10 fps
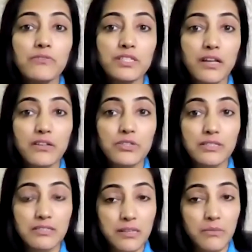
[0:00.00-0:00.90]

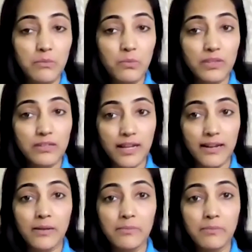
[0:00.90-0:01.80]
intelligence team within
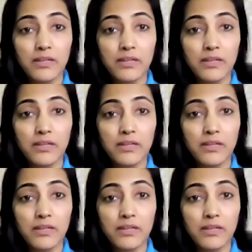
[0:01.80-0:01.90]
NetApp,